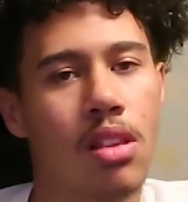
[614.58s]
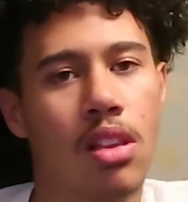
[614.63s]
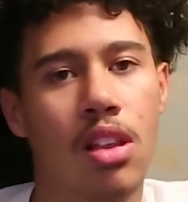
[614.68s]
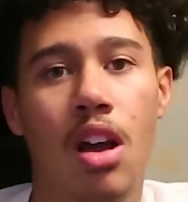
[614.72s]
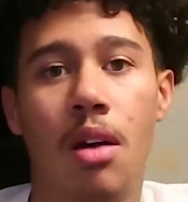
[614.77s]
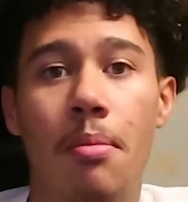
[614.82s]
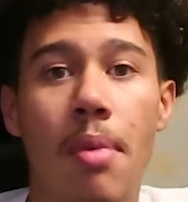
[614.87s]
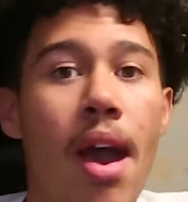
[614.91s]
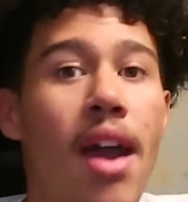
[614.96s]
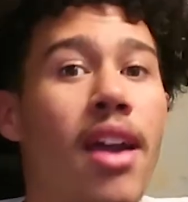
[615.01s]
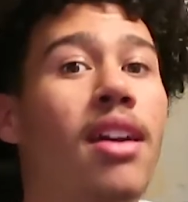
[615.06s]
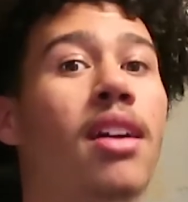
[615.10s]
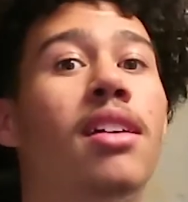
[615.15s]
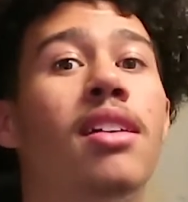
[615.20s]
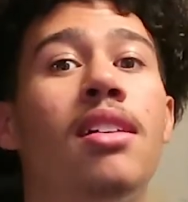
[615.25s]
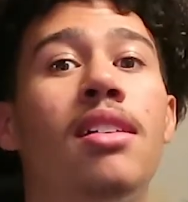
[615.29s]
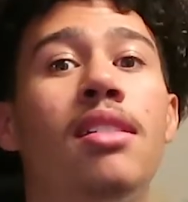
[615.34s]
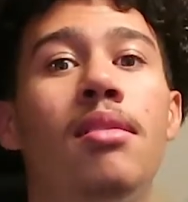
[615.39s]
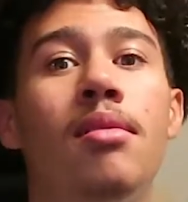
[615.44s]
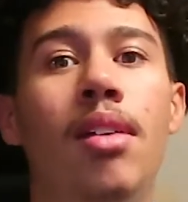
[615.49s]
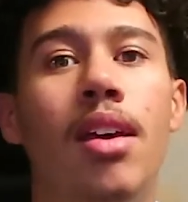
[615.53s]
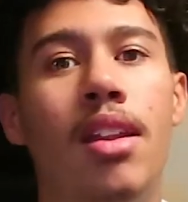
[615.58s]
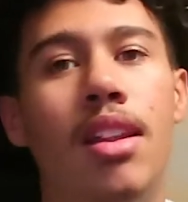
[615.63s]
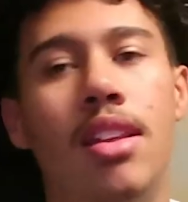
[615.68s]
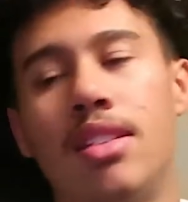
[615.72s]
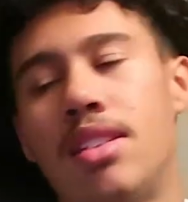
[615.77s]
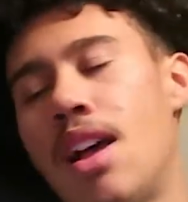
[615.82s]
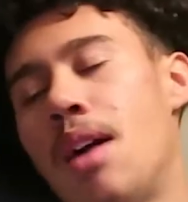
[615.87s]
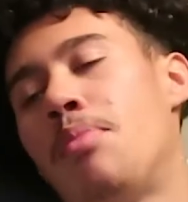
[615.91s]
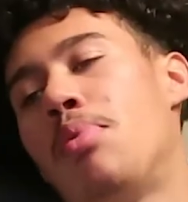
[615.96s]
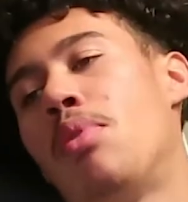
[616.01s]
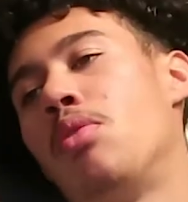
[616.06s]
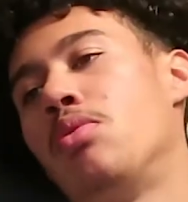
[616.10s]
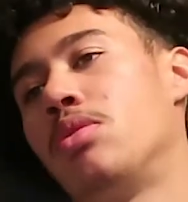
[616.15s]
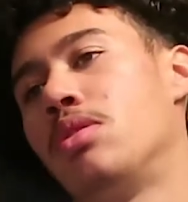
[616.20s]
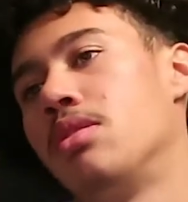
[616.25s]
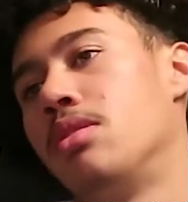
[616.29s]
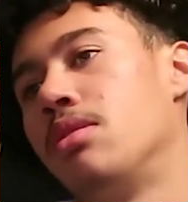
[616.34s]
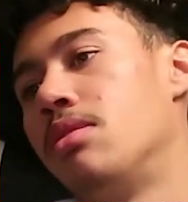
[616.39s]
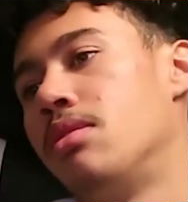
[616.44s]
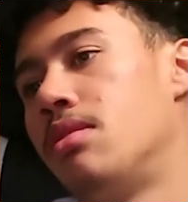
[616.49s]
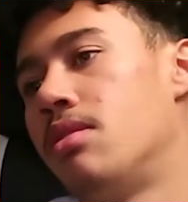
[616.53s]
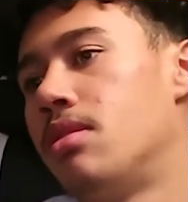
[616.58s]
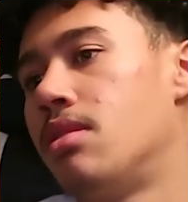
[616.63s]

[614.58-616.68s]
come back again and then stop posting.